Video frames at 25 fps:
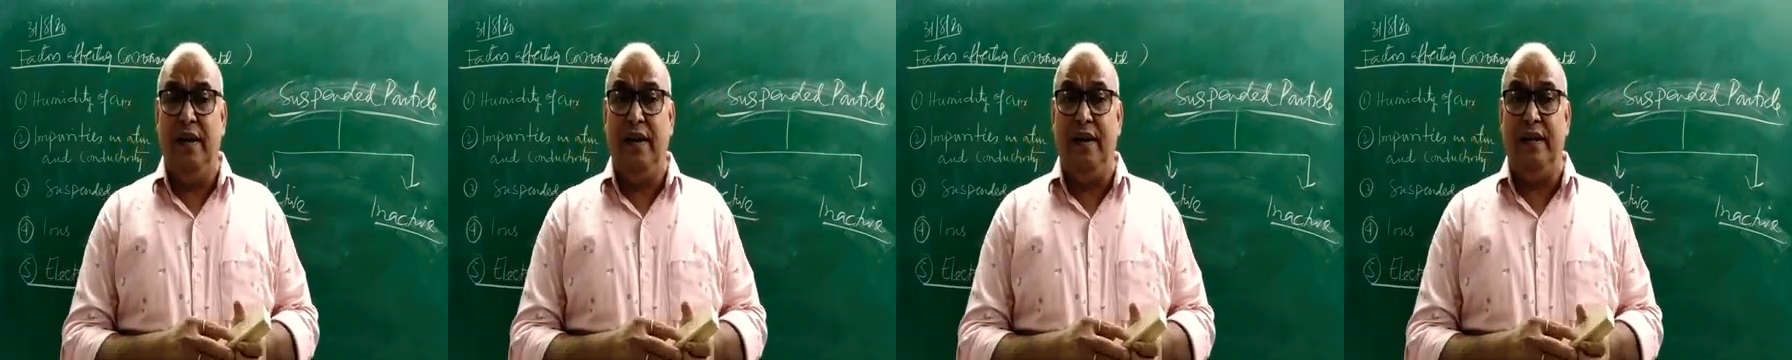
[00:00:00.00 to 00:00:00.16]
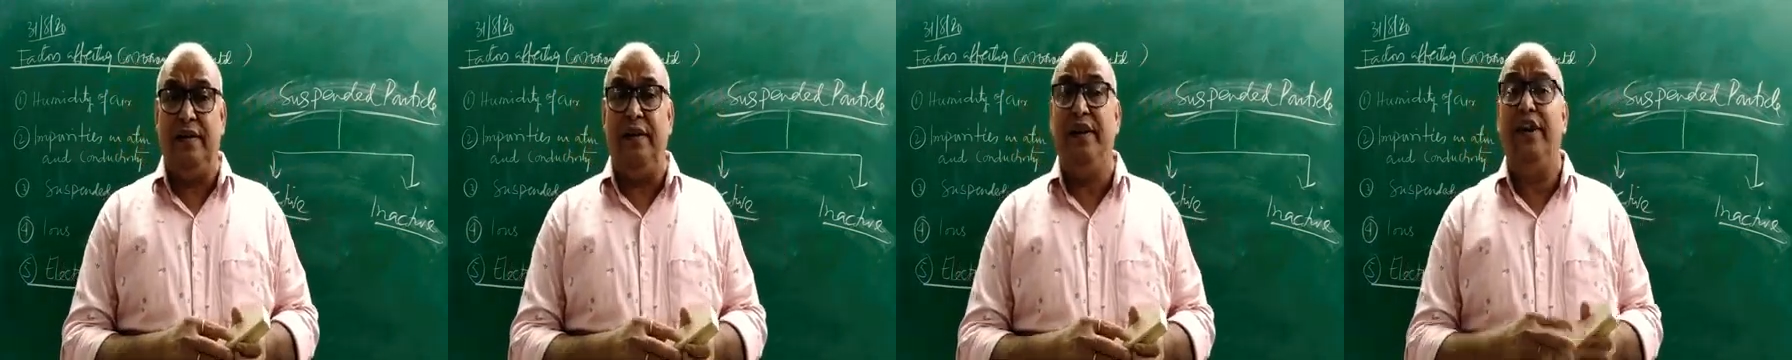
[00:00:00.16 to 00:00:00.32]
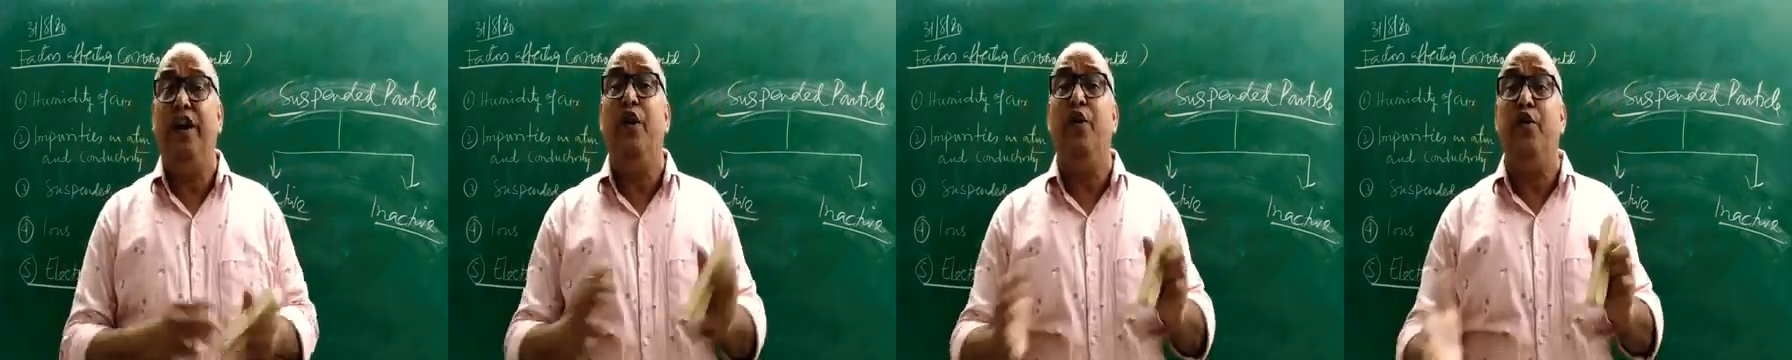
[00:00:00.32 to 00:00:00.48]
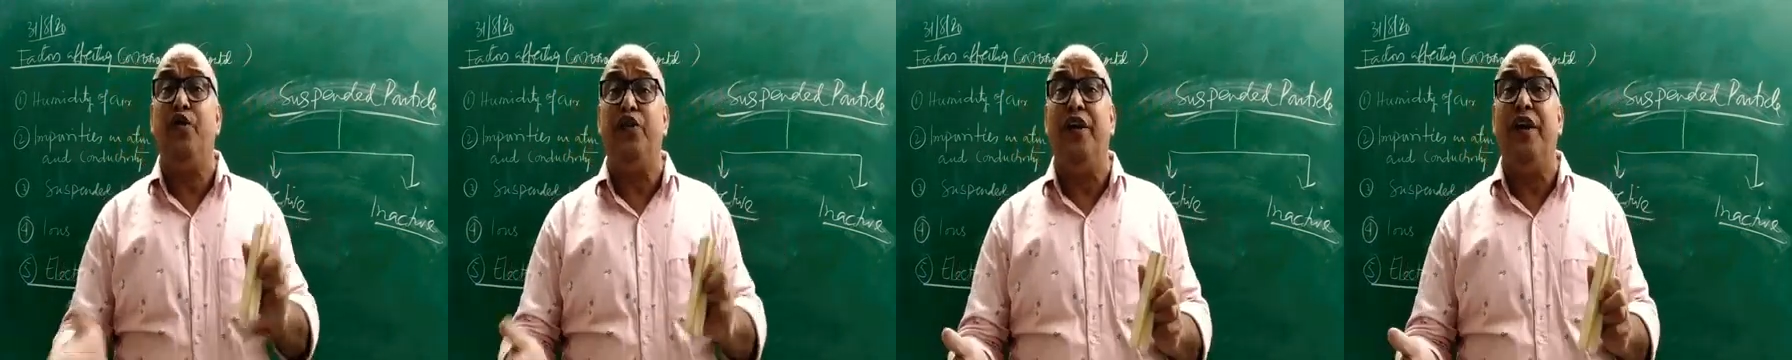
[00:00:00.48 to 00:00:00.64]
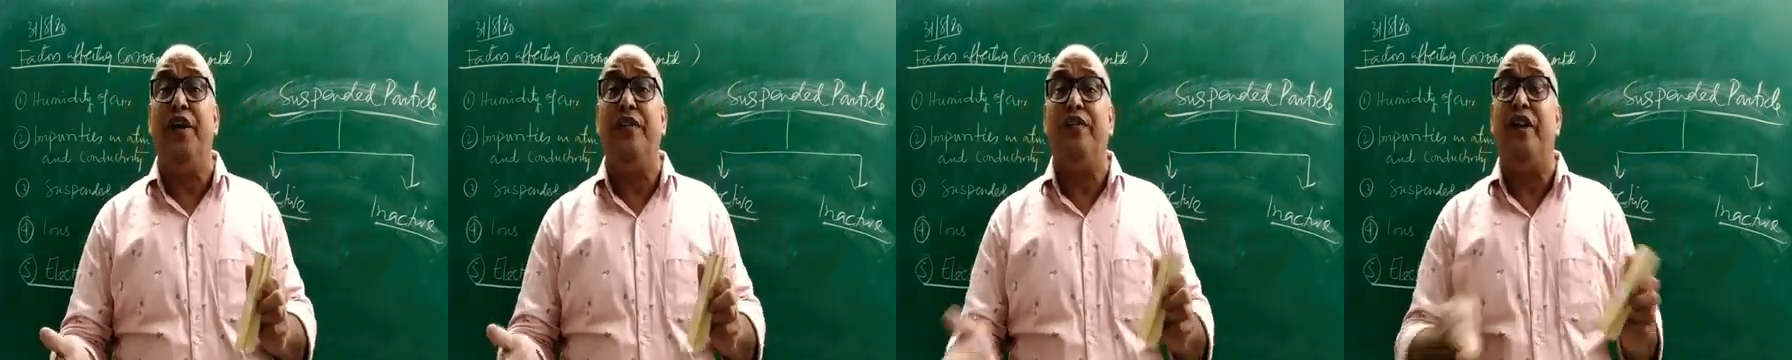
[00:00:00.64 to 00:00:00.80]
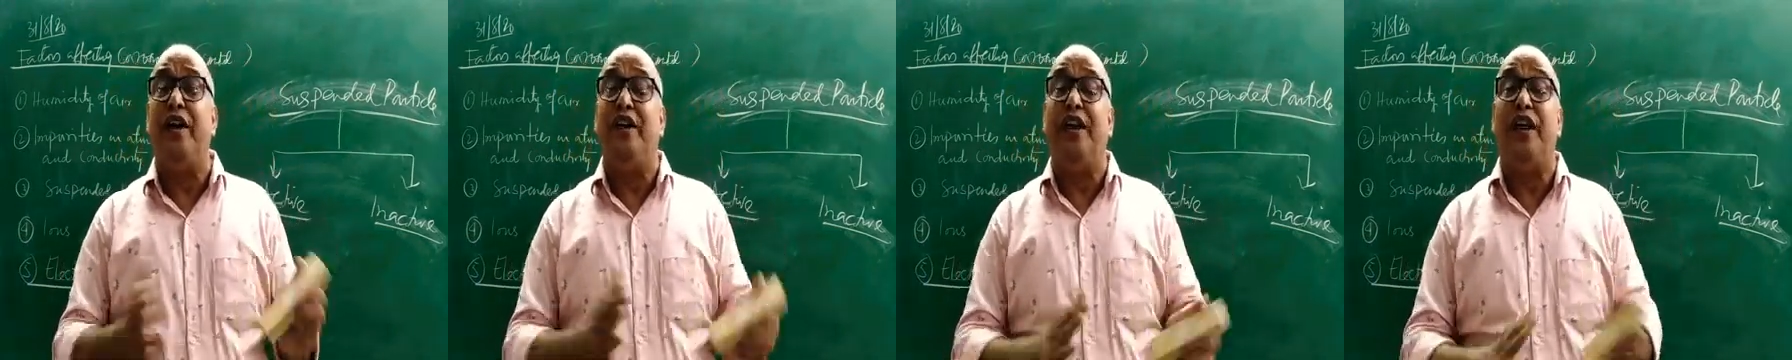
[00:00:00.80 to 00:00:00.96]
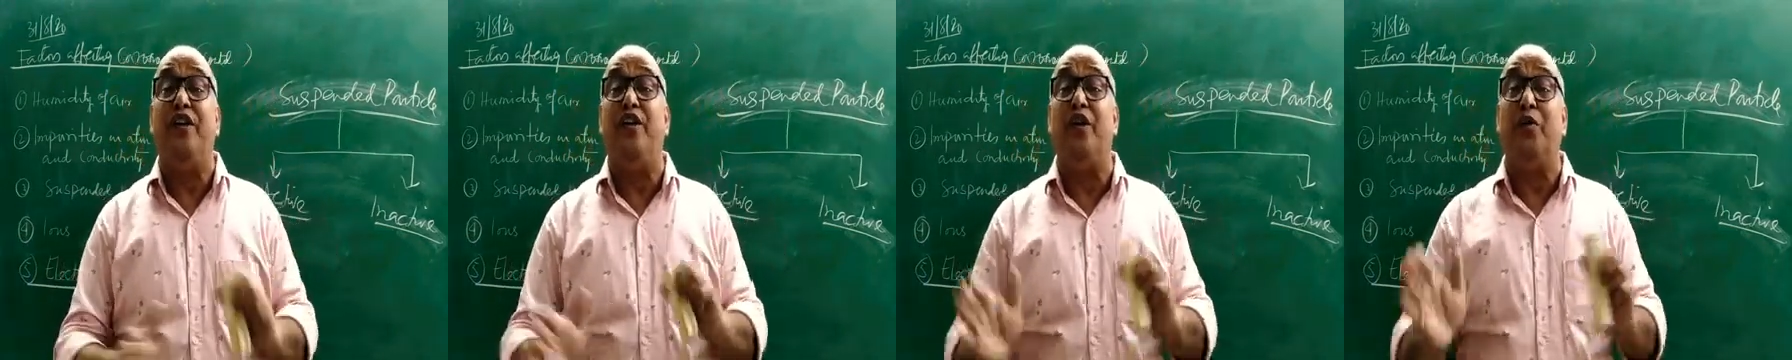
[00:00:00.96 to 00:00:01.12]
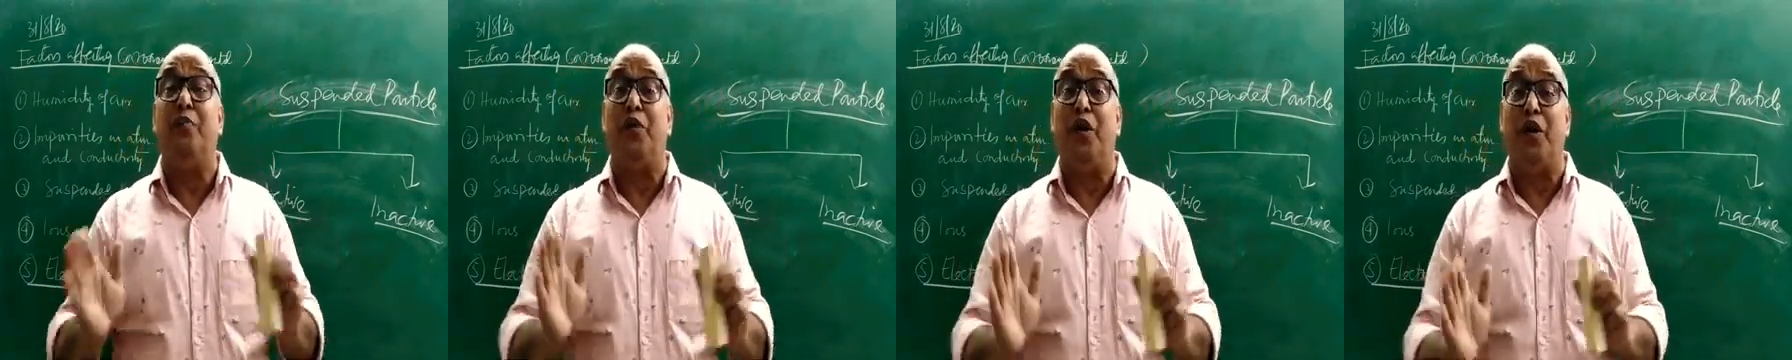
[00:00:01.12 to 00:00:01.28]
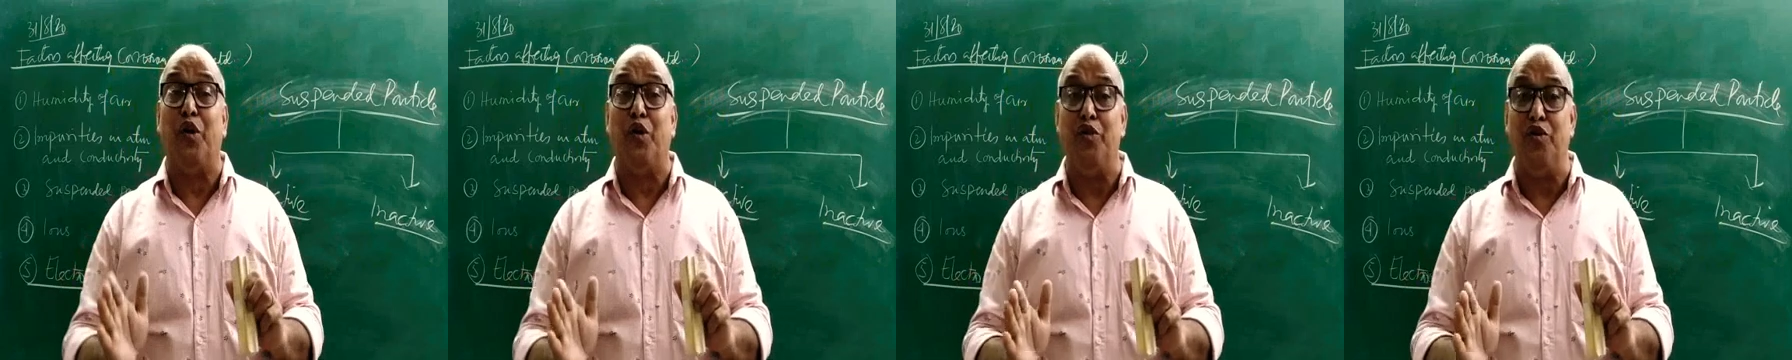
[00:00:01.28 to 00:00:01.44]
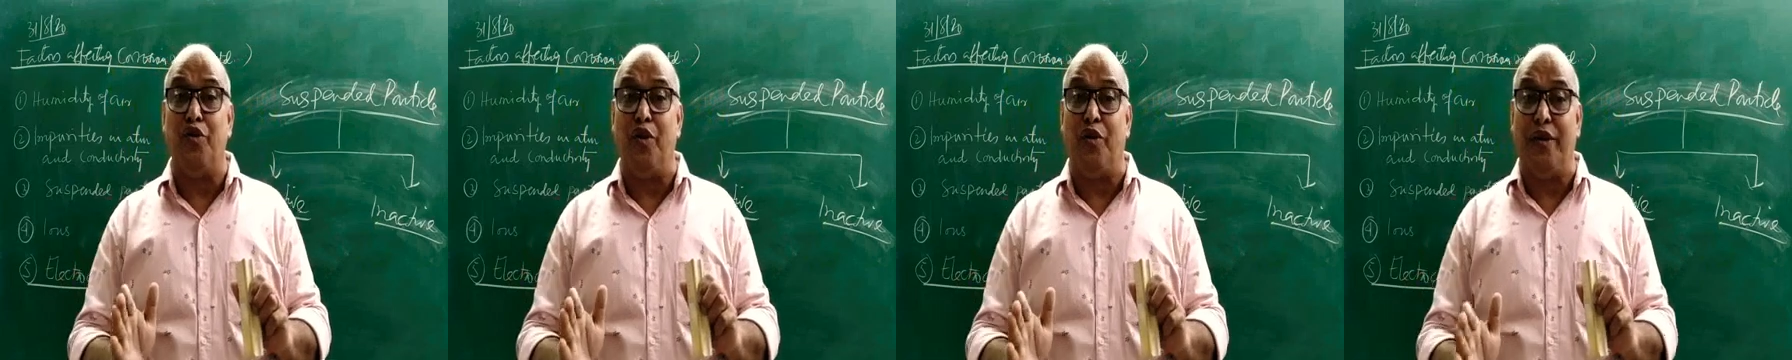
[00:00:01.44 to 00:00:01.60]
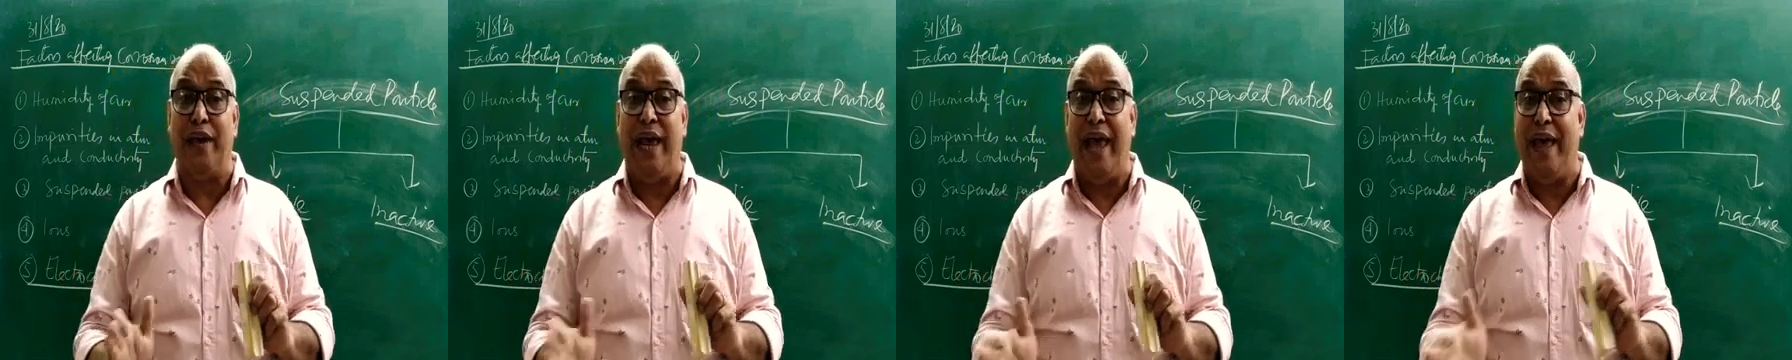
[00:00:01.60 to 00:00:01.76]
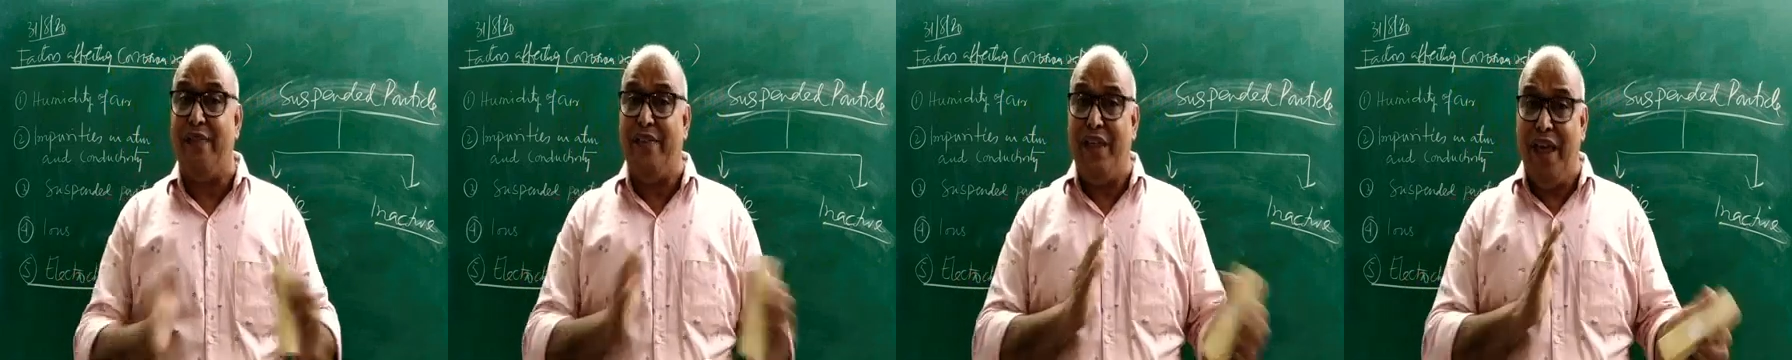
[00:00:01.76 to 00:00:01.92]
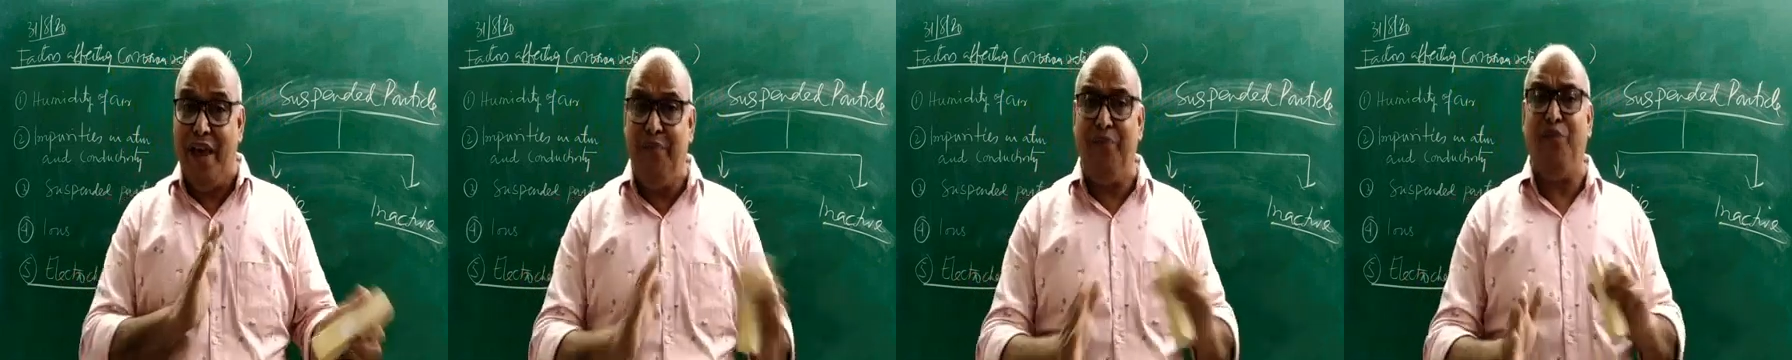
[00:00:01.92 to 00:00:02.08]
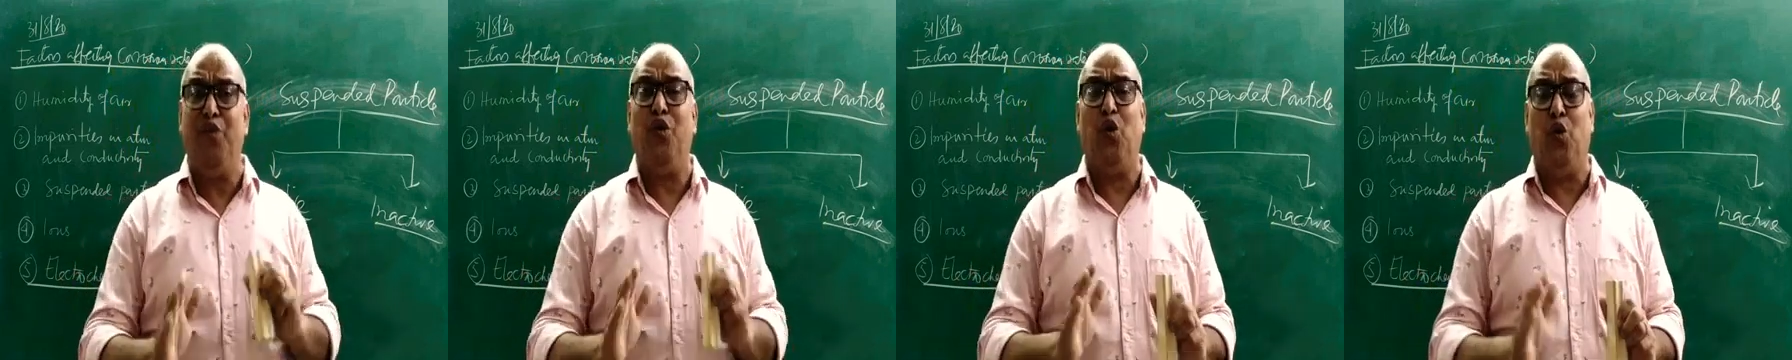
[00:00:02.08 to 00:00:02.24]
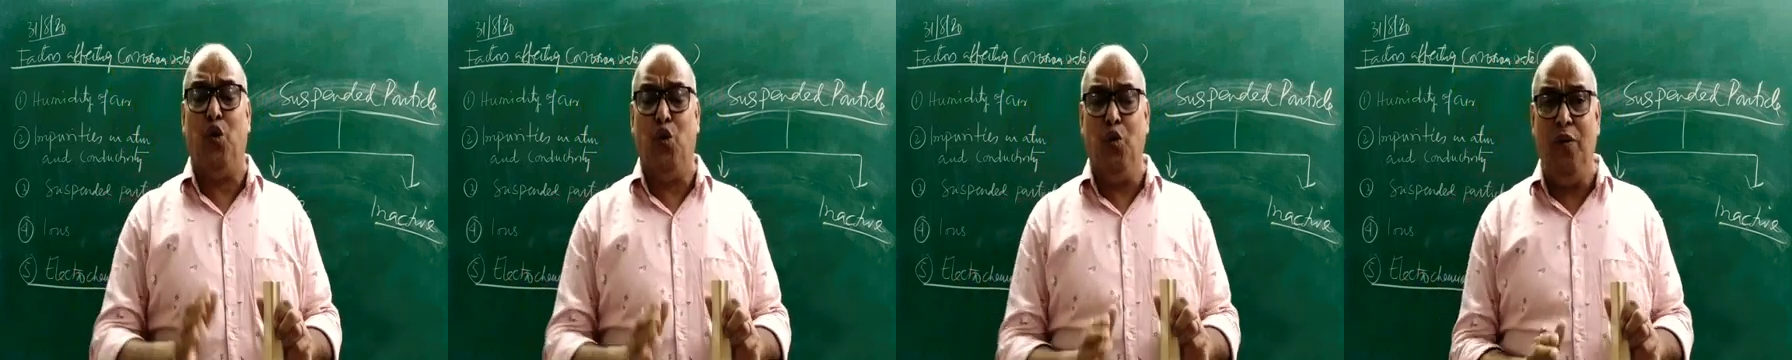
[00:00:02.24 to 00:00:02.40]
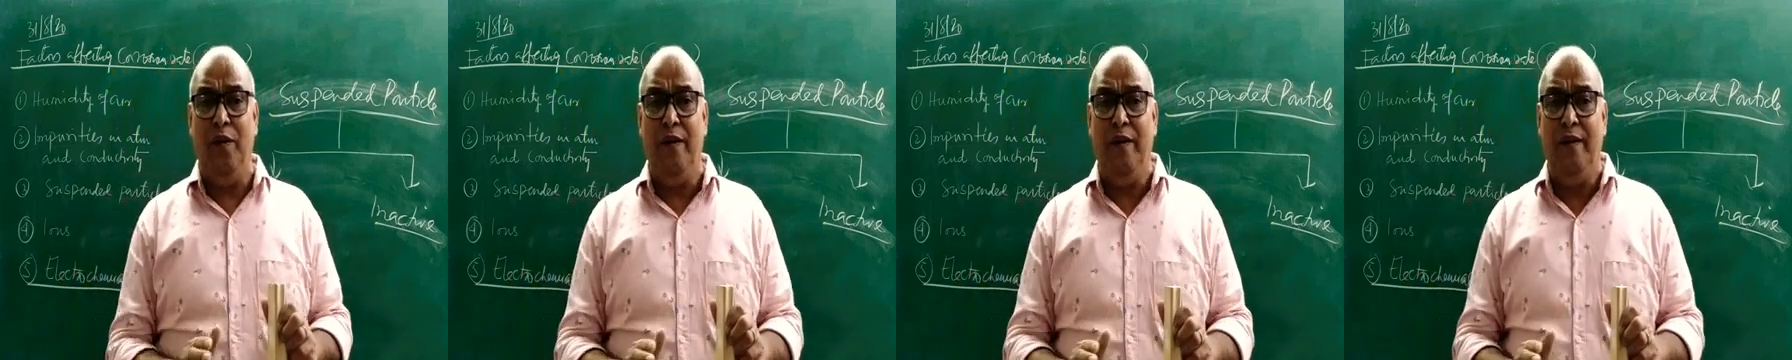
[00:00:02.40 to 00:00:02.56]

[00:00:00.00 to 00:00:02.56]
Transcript: reducing the rate of corrosion. And therefore,